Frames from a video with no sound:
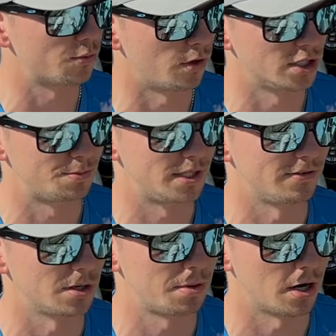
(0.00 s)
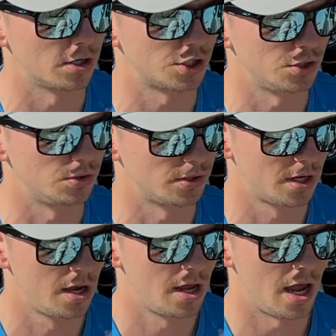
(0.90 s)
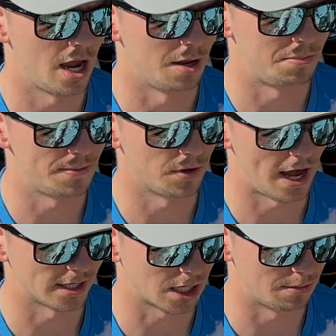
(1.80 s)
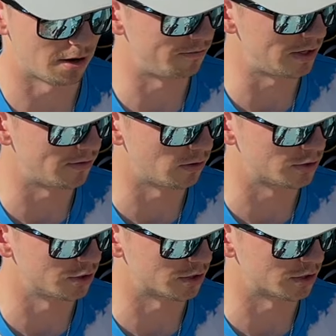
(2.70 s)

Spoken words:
one specific pair of shoes and people asking about Vivos just